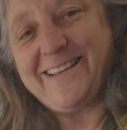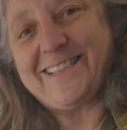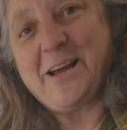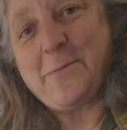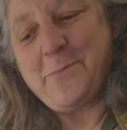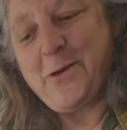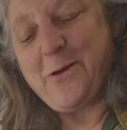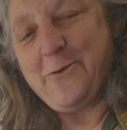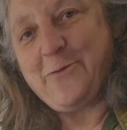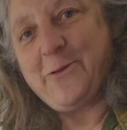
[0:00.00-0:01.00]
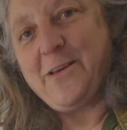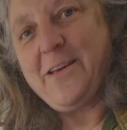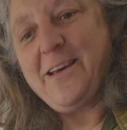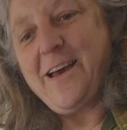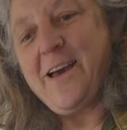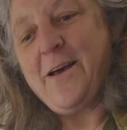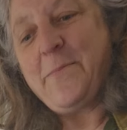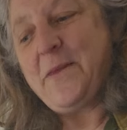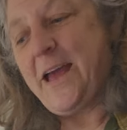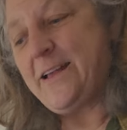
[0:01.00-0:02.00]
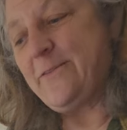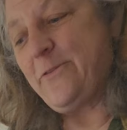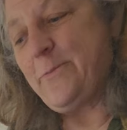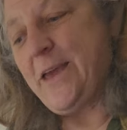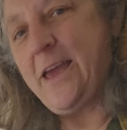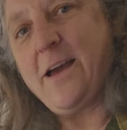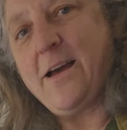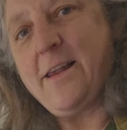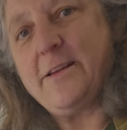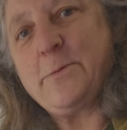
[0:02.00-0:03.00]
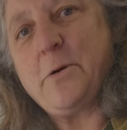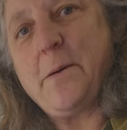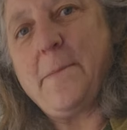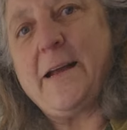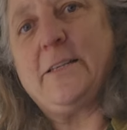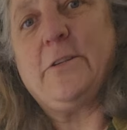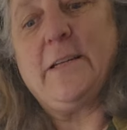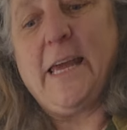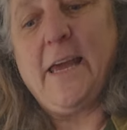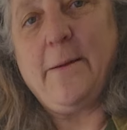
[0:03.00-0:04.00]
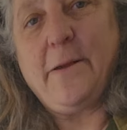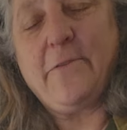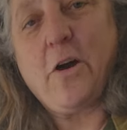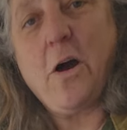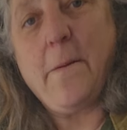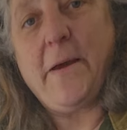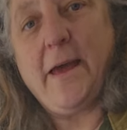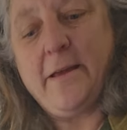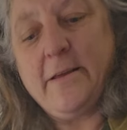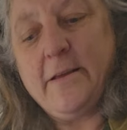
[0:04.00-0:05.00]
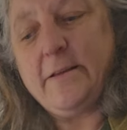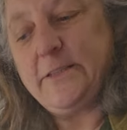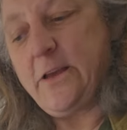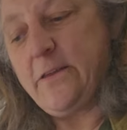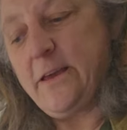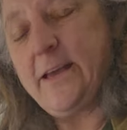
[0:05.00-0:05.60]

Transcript: is going to move. And for me, I like to put a mat on here, a bit of carpet, so that